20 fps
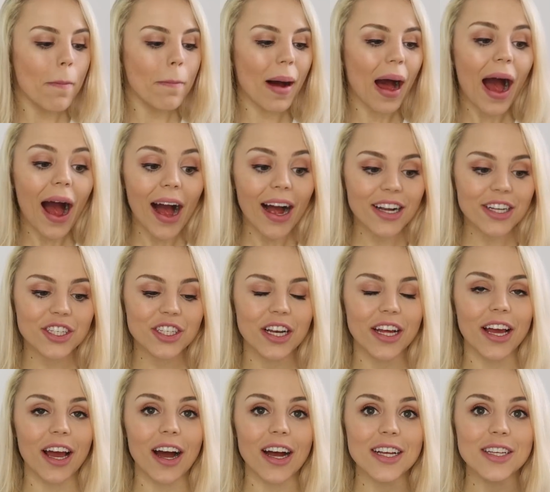But
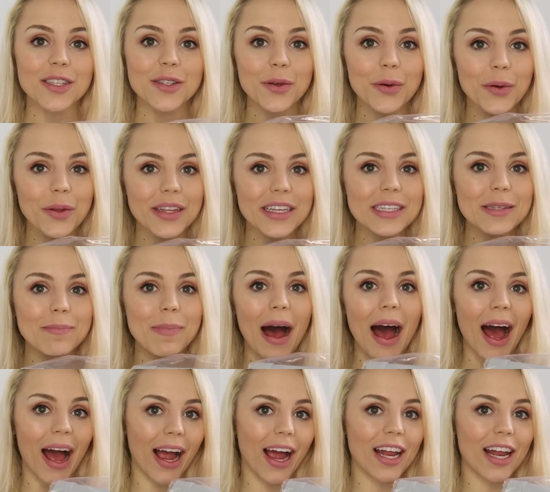actually, I saw this bag,